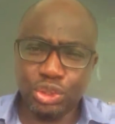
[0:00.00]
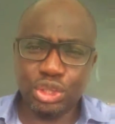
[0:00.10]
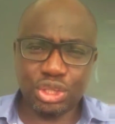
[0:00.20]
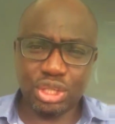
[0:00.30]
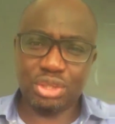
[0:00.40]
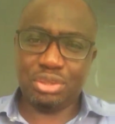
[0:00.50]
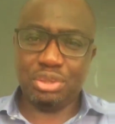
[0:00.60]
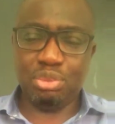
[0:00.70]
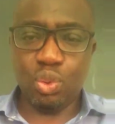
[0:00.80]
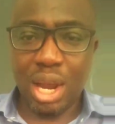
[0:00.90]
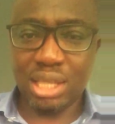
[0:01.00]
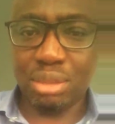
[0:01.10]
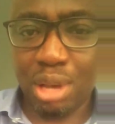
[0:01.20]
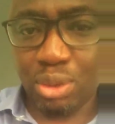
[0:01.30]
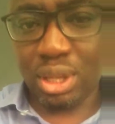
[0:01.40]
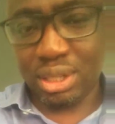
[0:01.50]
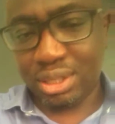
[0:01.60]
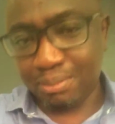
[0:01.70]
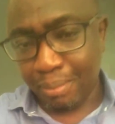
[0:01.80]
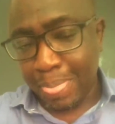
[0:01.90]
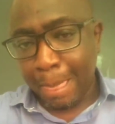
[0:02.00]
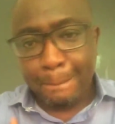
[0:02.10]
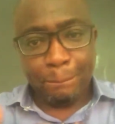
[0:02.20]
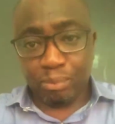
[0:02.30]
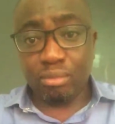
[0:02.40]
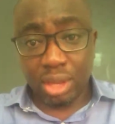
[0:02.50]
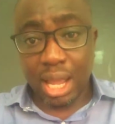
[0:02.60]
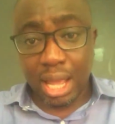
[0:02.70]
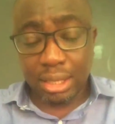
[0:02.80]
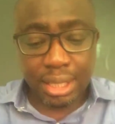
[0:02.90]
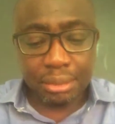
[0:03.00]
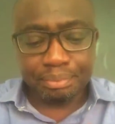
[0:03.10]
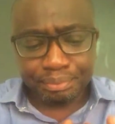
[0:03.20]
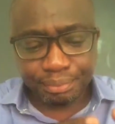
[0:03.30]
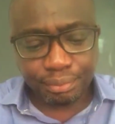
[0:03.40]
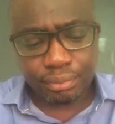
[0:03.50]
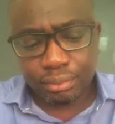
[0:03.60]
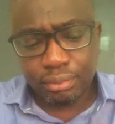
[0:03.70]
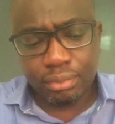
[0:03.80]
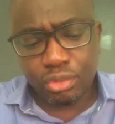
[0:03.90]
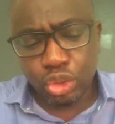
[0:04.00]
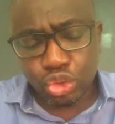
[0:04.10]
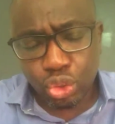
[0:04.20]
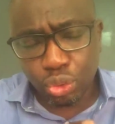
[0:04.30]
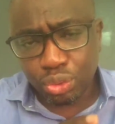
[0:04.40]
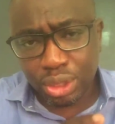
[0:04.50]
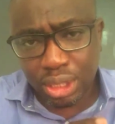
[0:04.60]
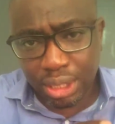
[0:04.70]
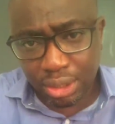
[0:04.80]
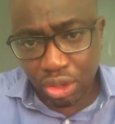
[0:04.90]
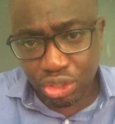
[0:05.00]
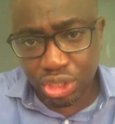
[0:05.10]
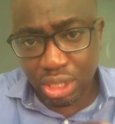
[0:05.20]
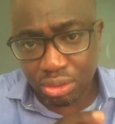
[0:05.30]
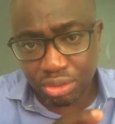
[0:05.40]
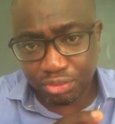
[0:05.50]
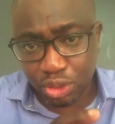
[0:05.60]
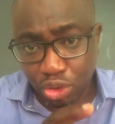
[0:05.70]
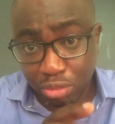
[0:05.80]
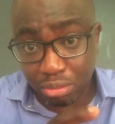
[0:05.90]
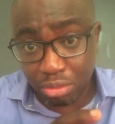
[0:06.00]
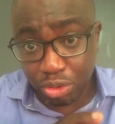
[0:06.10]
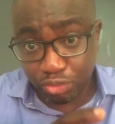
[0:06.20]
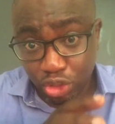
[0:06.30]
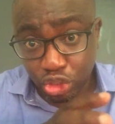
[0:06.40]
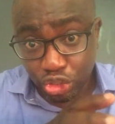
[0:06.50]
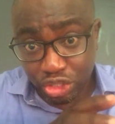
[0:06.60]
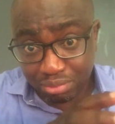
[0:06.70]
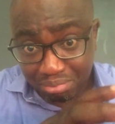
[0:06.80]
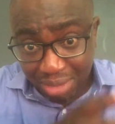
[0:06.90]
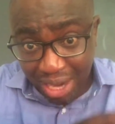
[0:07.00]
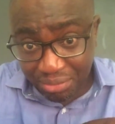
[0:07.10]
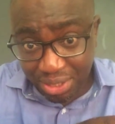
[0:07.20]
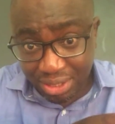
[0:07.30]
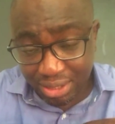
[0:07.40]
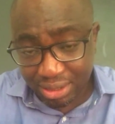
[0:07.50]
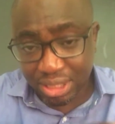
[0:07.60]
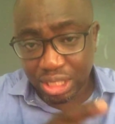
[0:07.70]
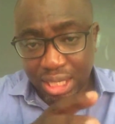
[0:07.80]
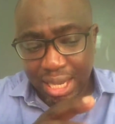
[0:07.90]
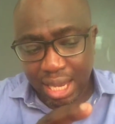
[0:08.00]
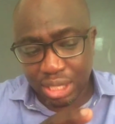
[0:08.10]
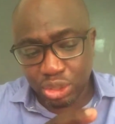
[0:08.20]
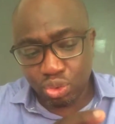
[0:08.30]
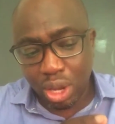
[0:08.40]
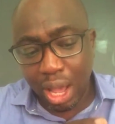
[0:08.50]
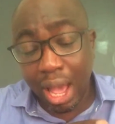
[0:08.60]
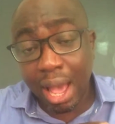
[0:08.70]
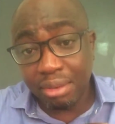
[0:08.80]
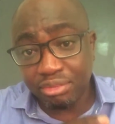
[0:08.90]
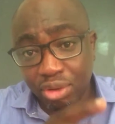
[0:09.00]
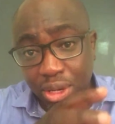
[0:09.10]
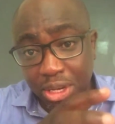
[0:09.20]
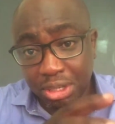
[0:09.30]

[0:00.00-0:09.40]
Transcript: you just need to be wise about this. And so in a nutshell, if you're just married and you have